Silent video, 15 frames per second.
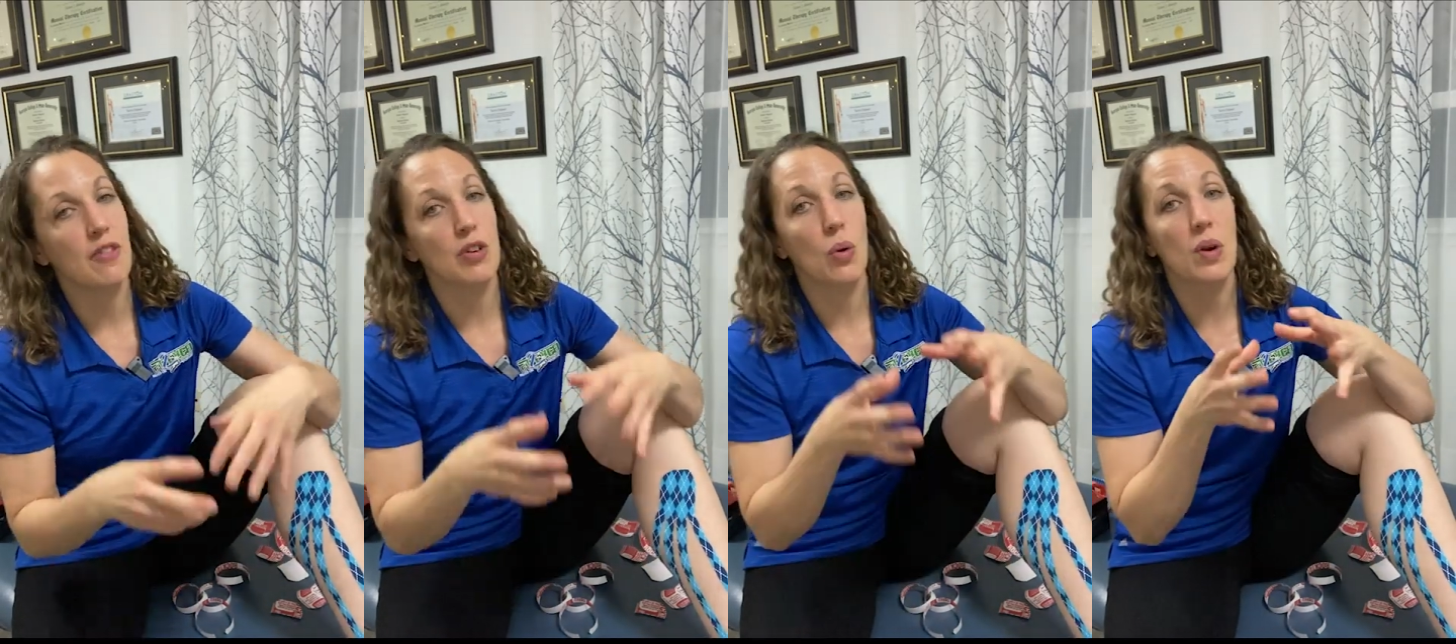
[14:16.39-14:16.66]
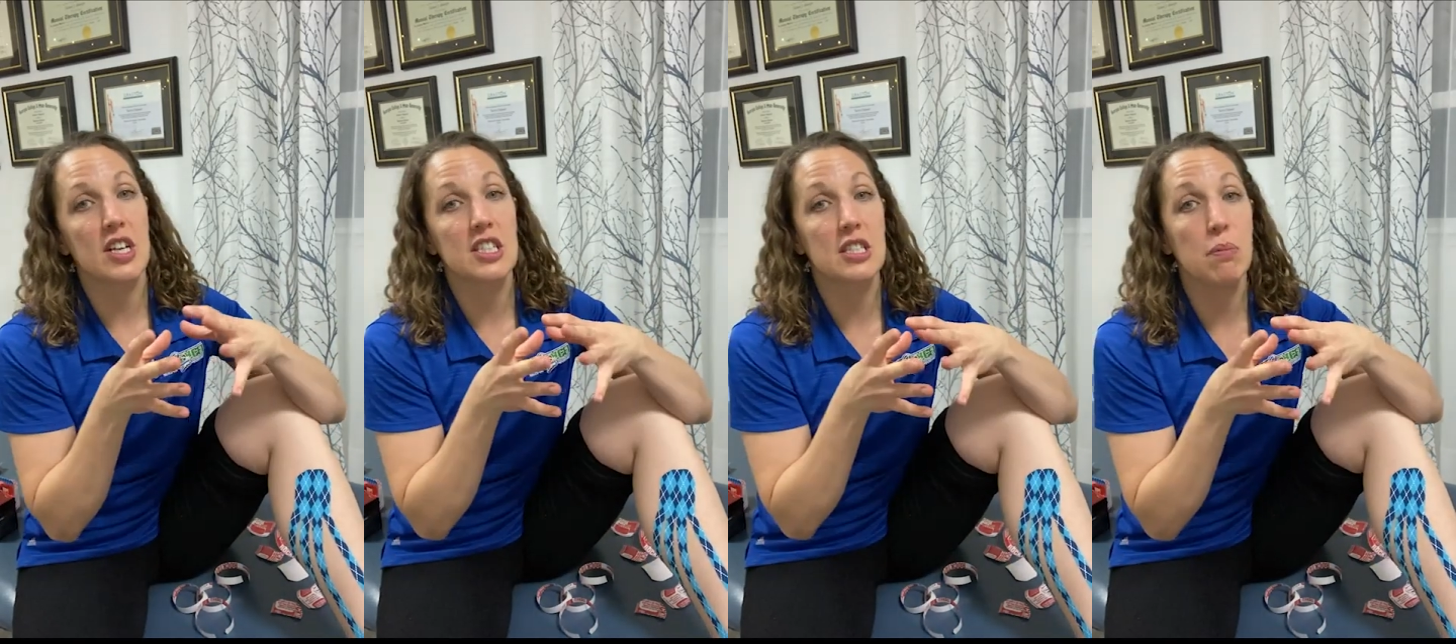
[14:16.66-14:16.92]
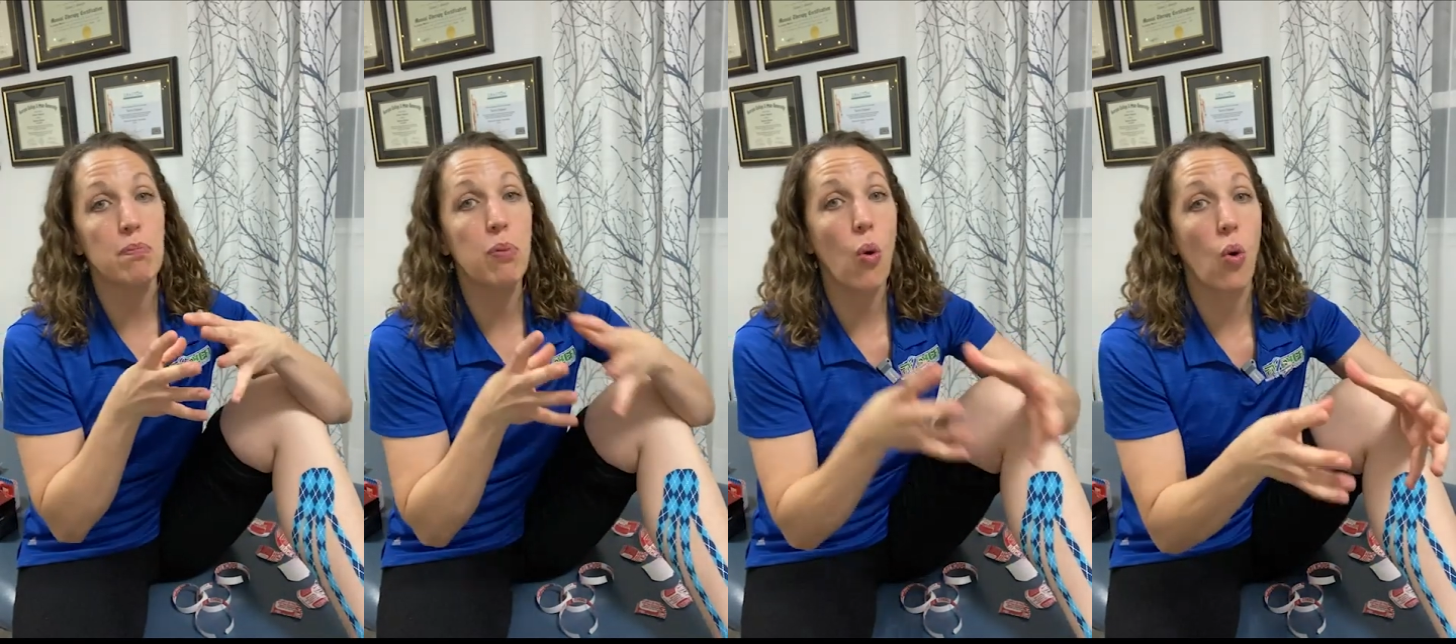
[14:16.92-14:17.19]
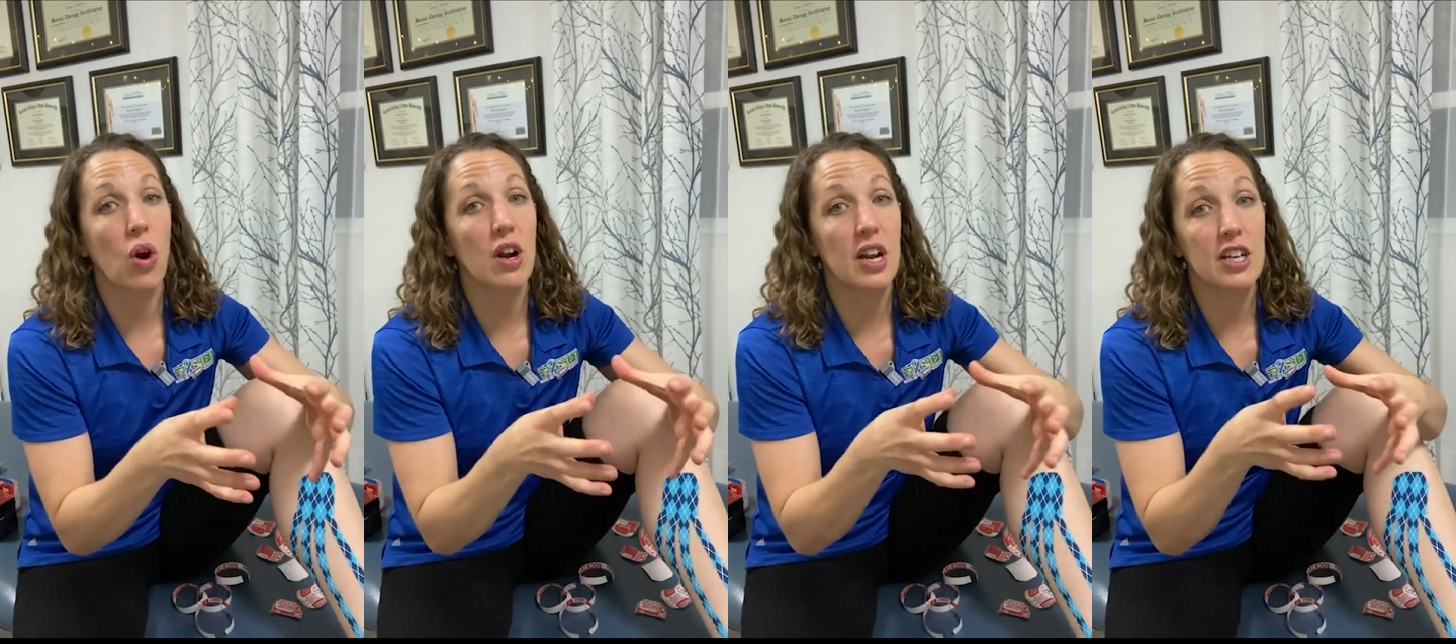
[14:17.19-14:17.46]
If you want to
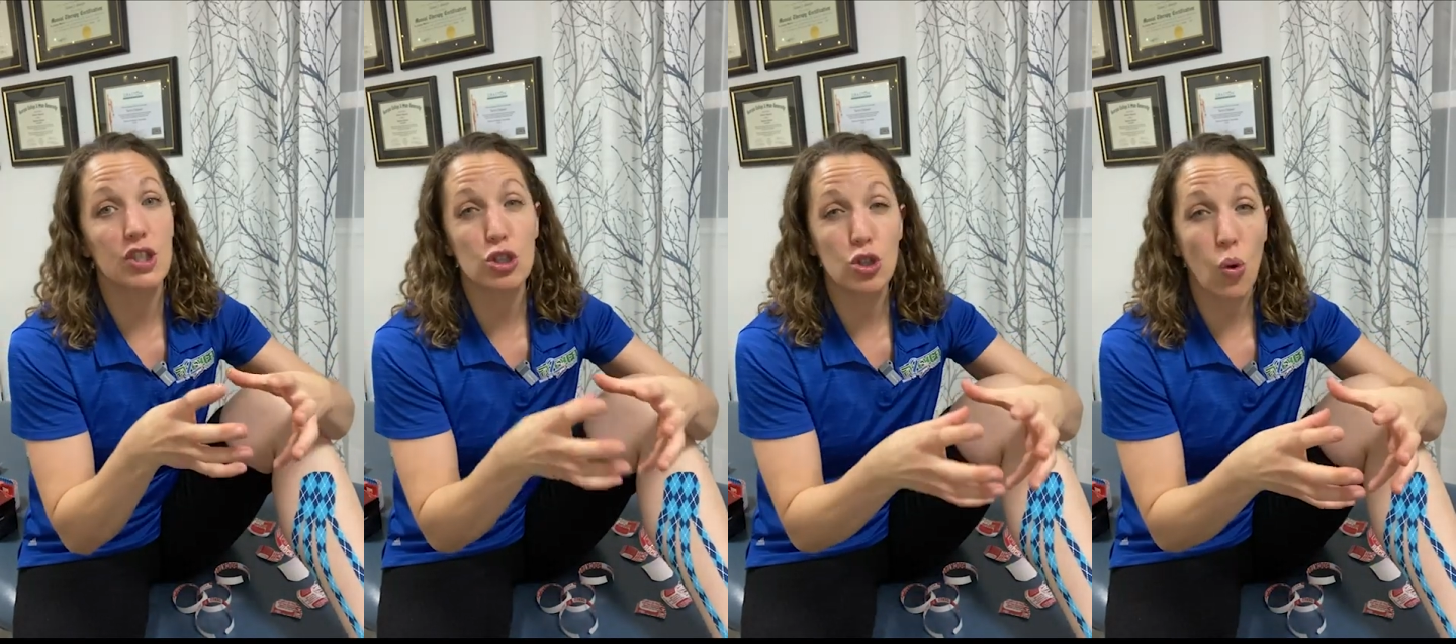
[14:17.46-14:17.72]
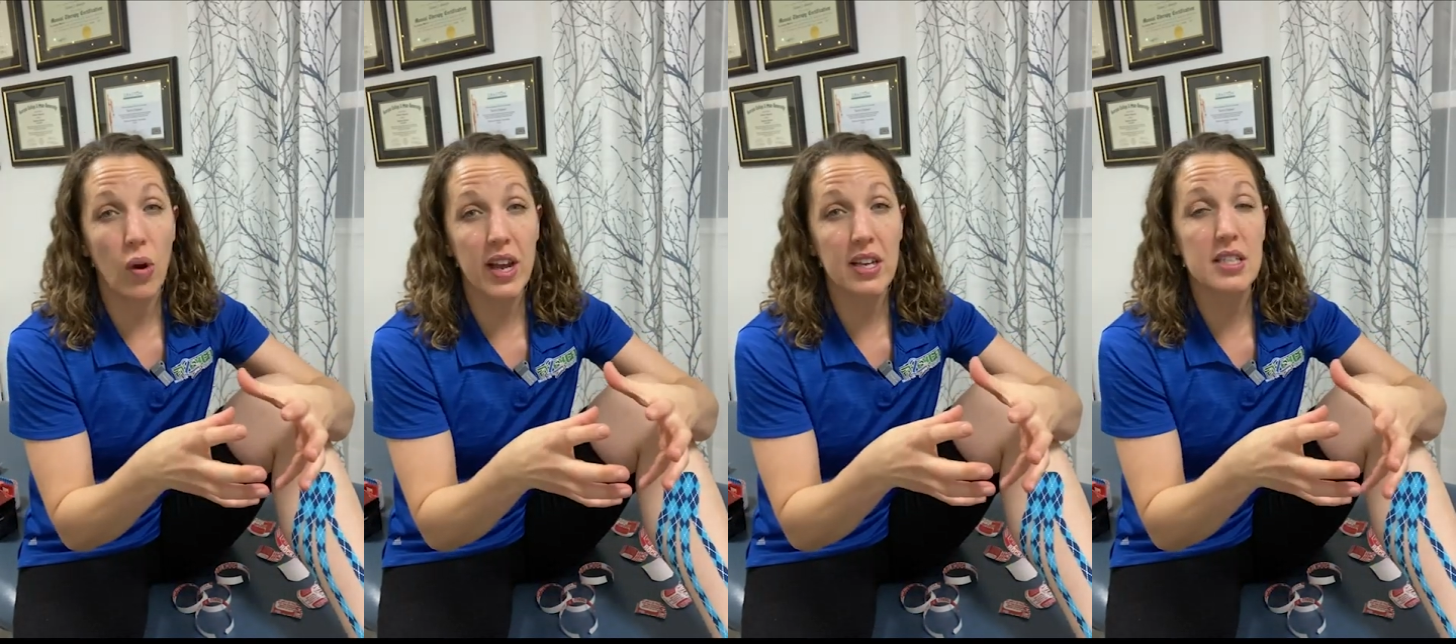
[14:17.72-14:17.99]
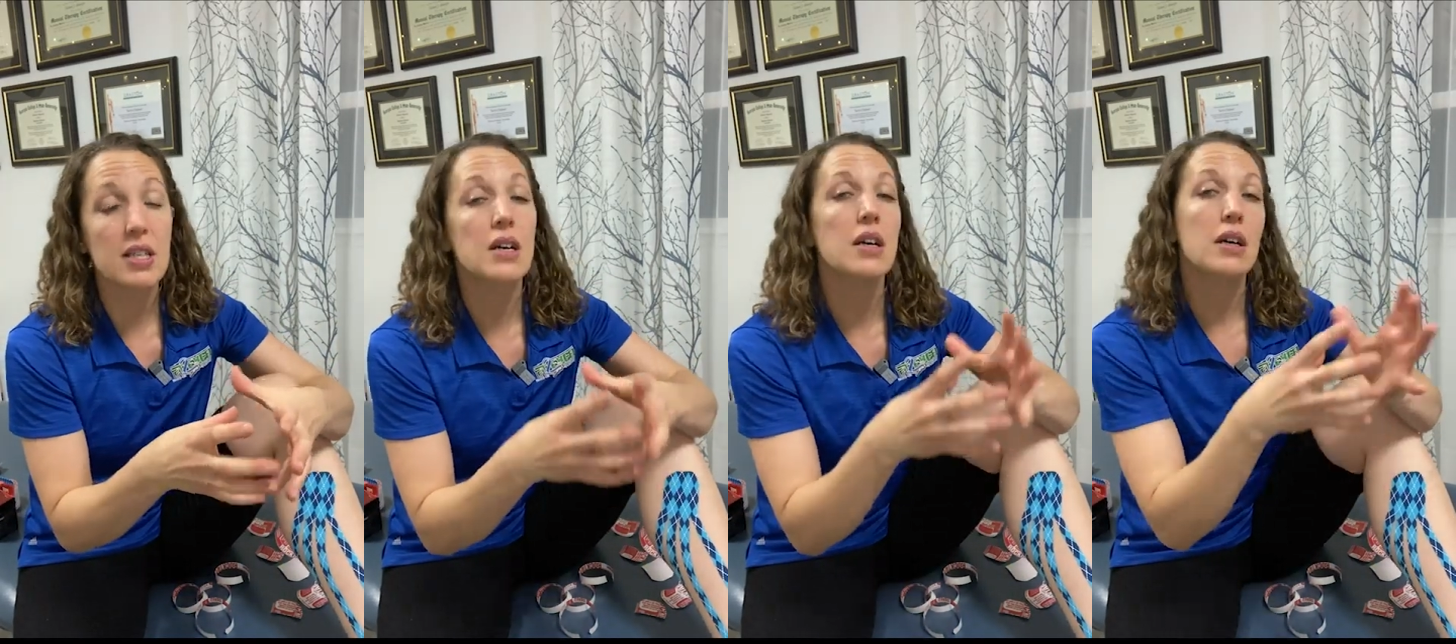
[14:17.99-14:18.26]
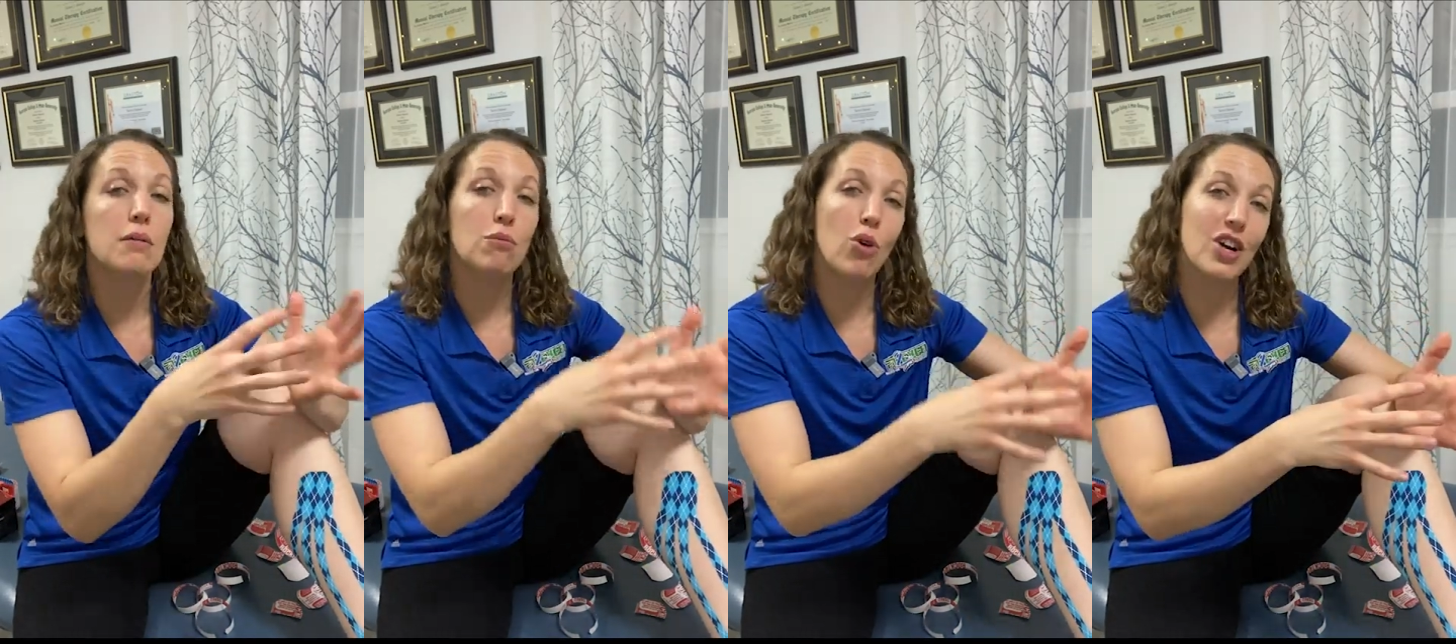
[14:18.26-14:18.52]
support a joint,
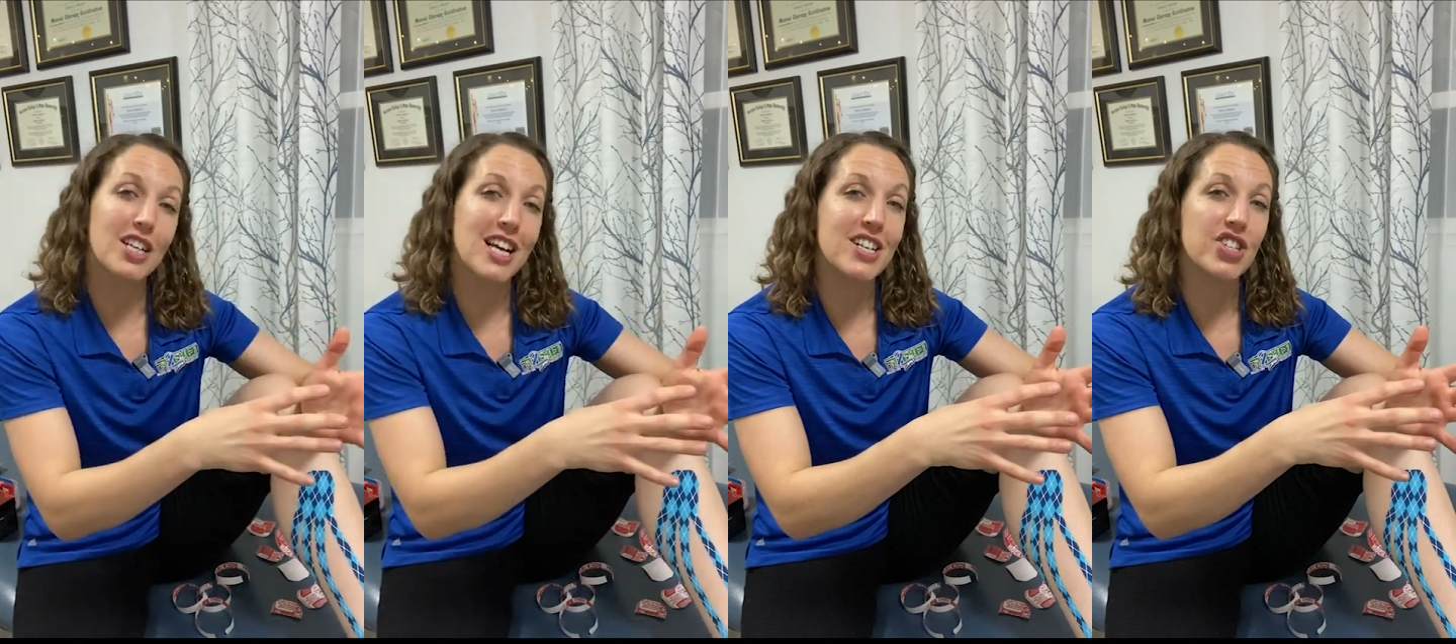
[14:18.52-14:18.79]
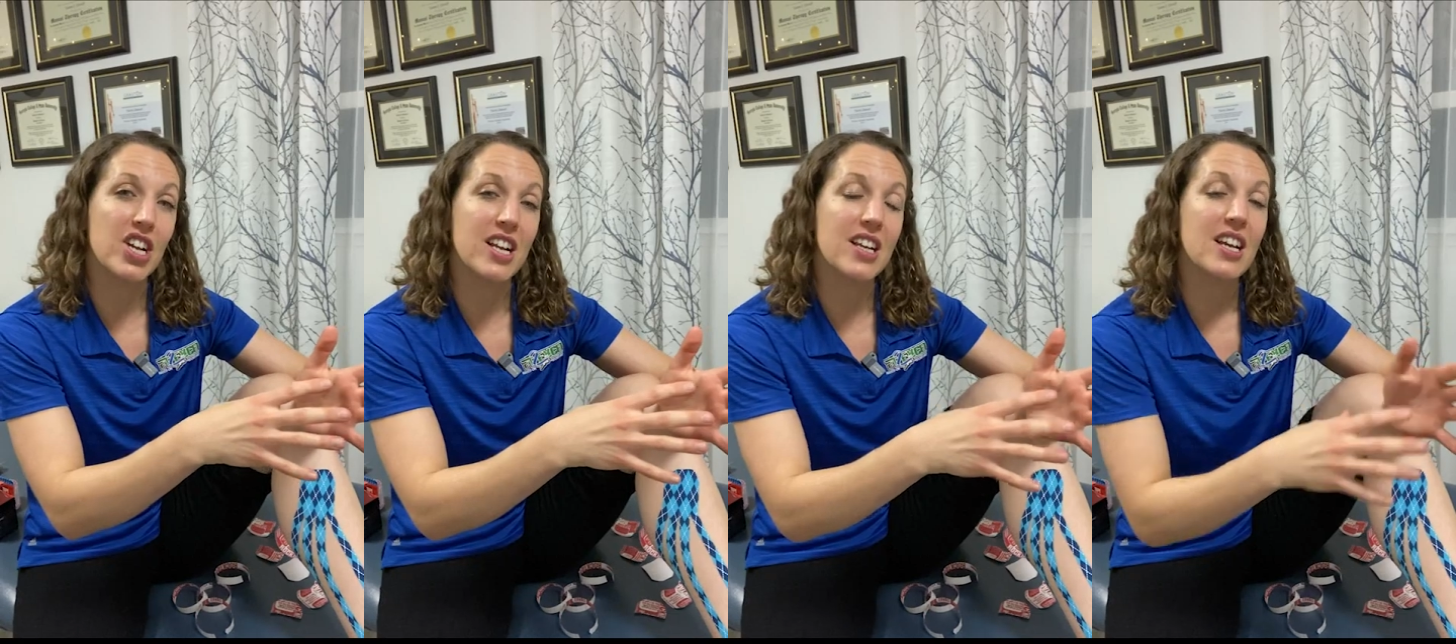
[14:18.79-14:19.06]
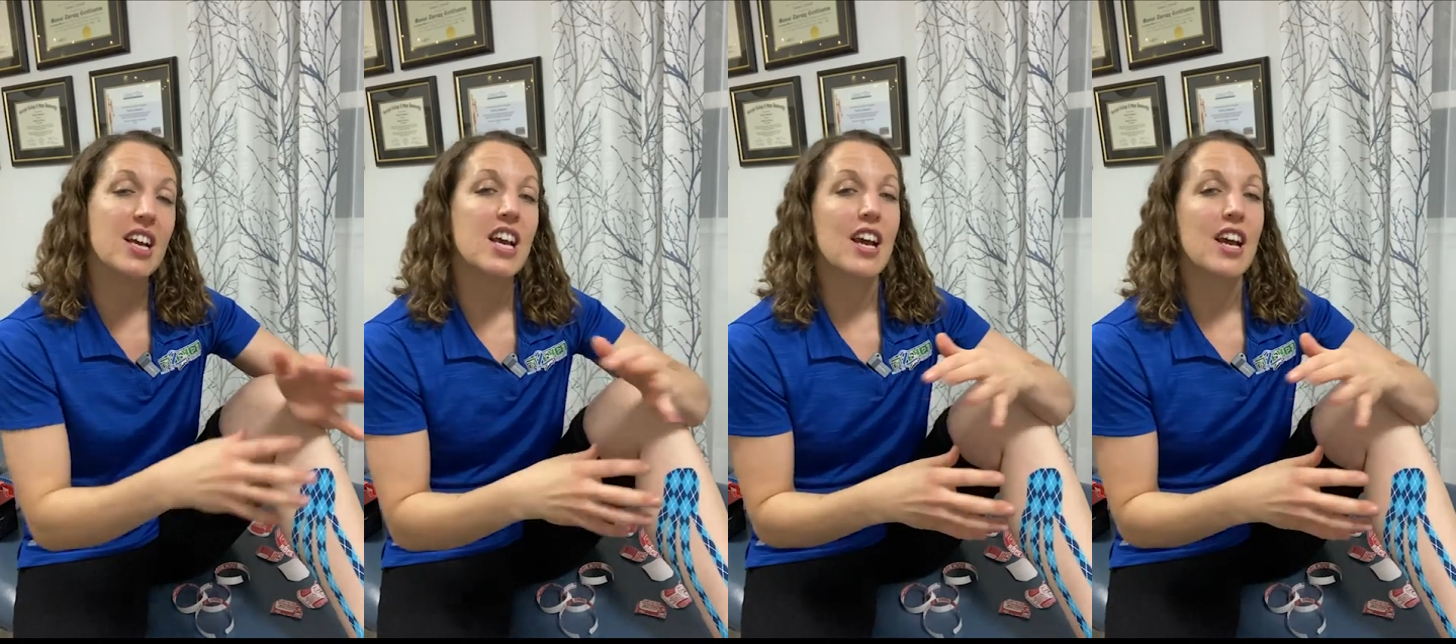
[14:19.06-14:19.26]
more tension.